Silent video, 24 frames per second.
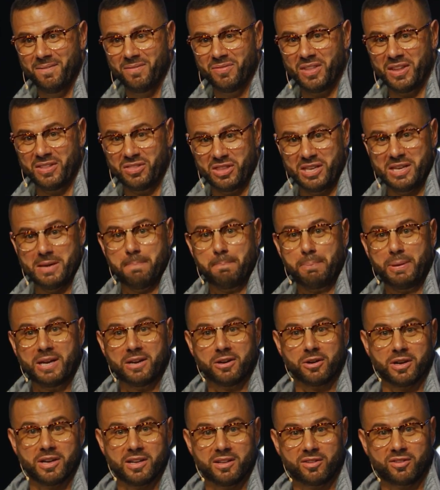that the
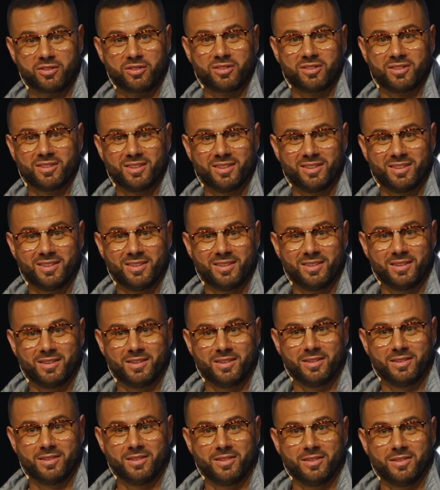appearance
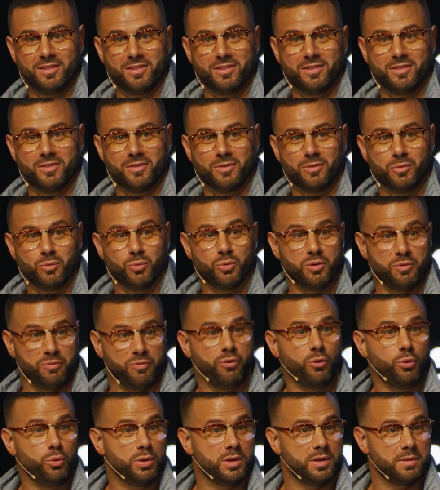would
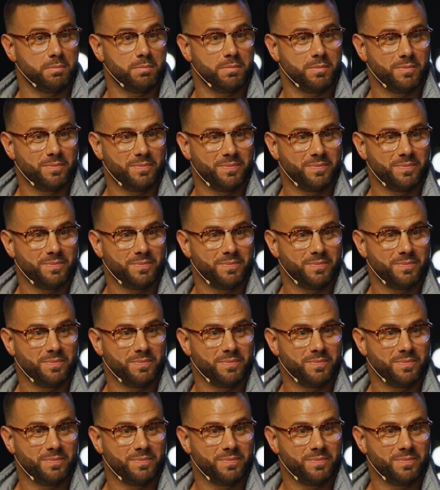fool him.